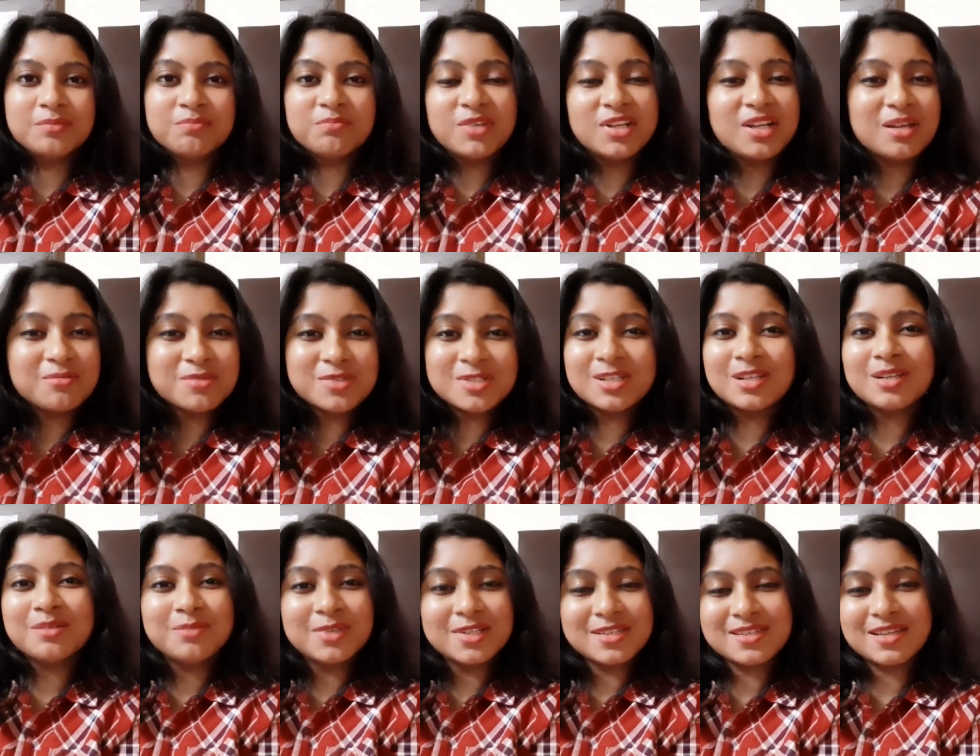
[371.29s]
But I'm still
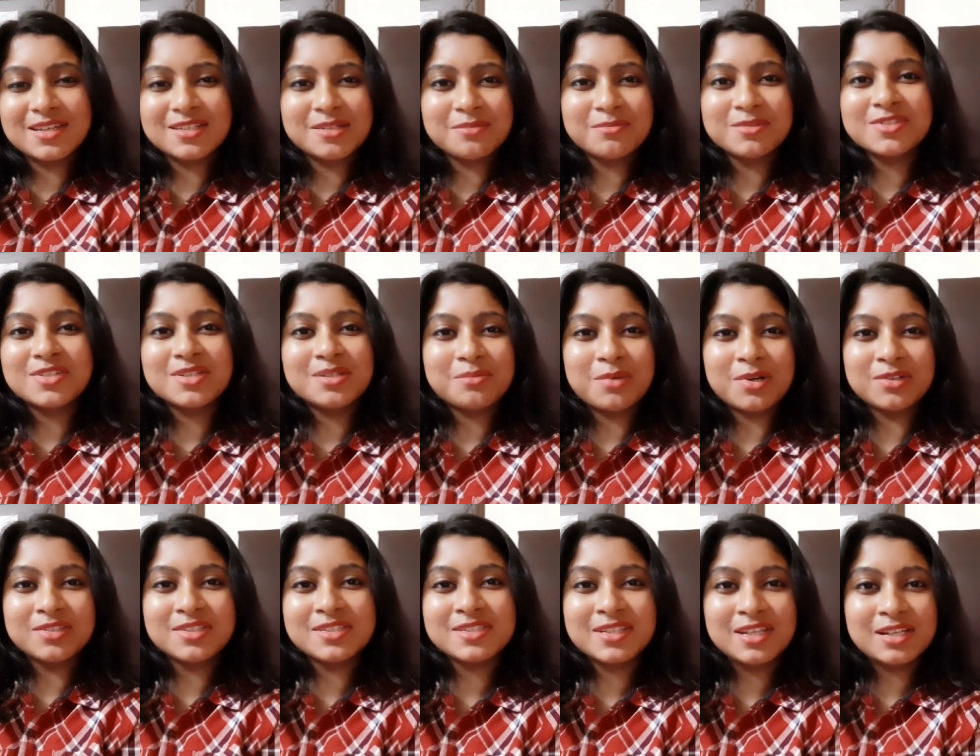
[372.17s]
a bit sentimental
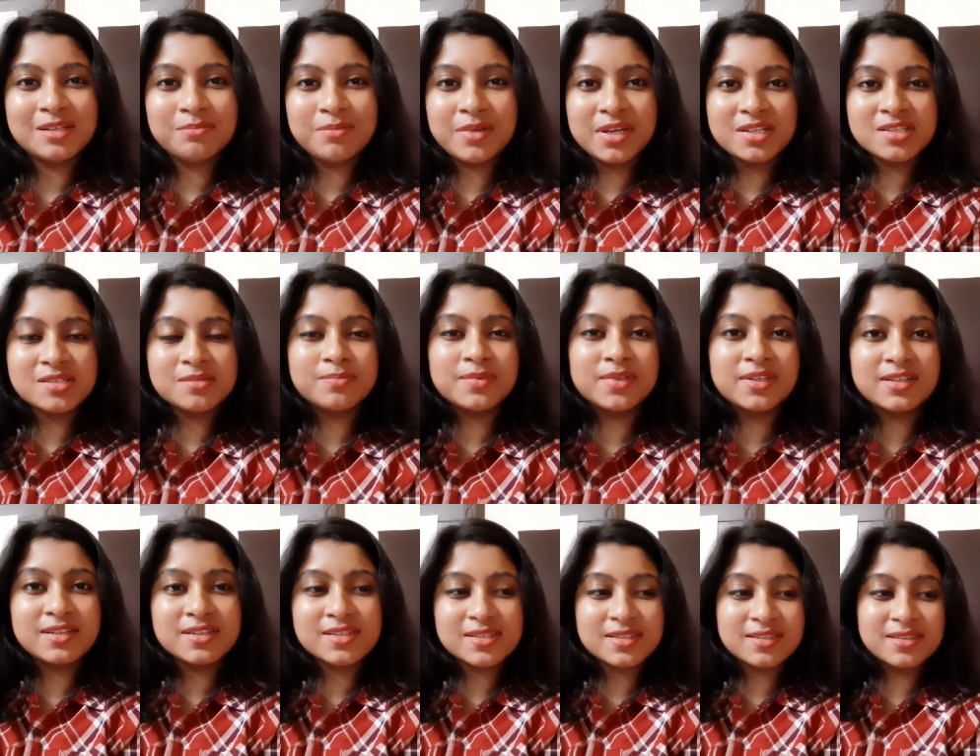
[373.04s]
about these nail paints,
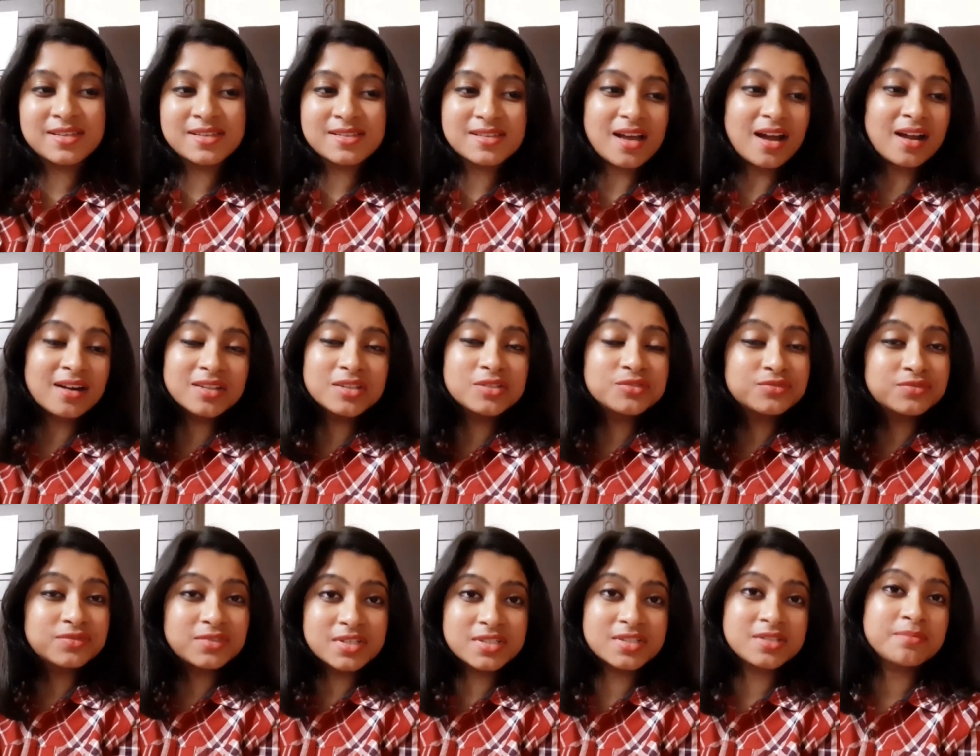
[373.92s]
because these are the
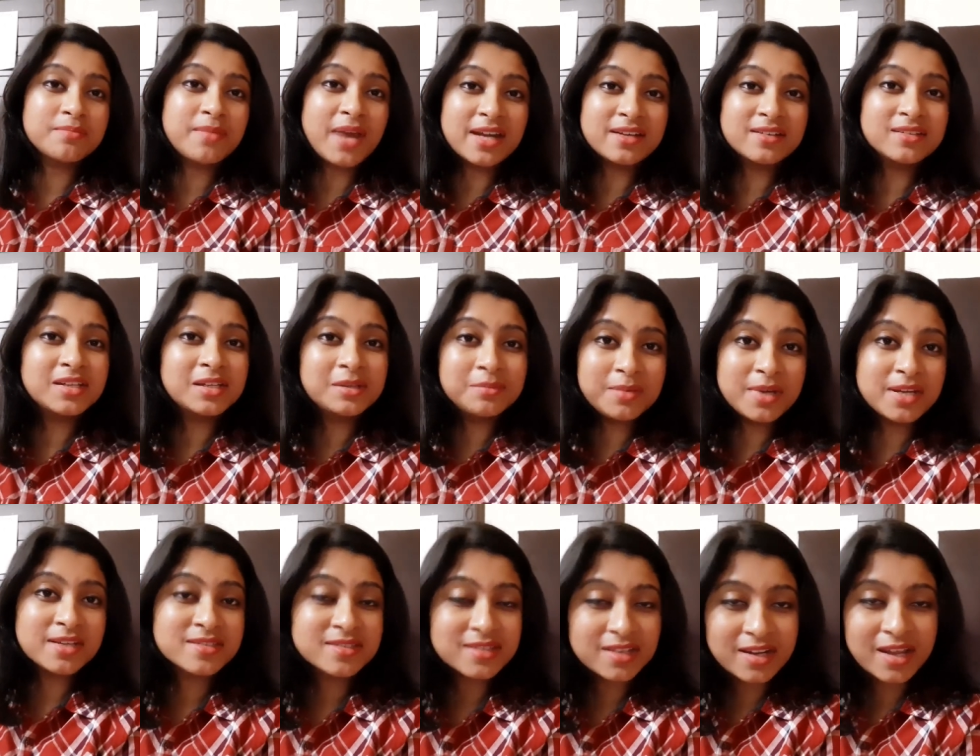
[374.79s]
first matte nail
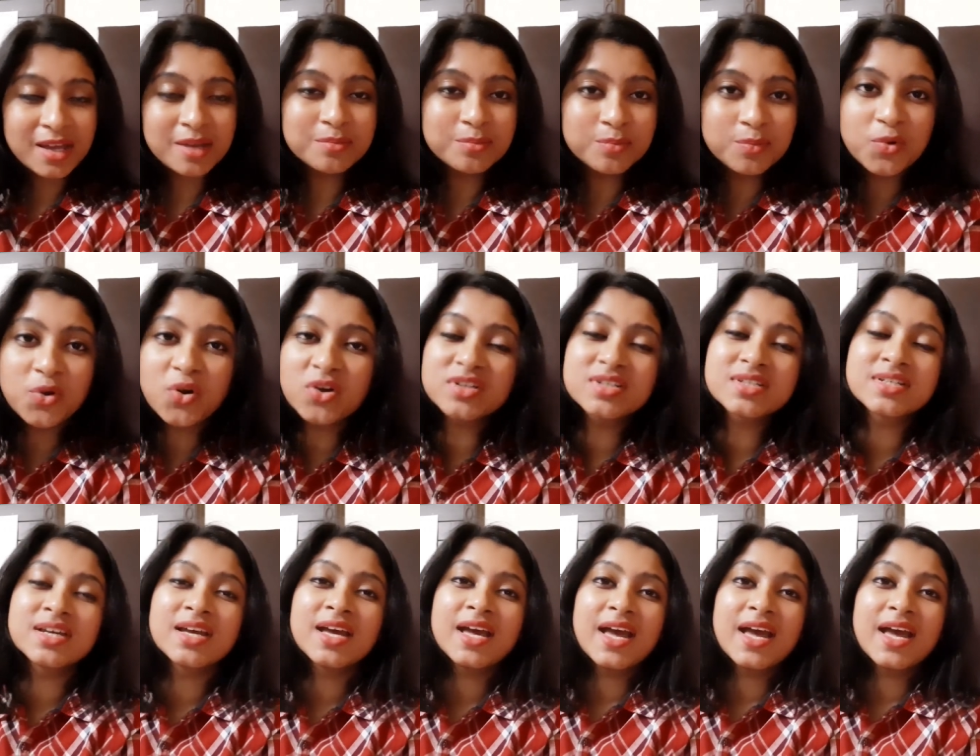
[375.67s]
paints that I bought,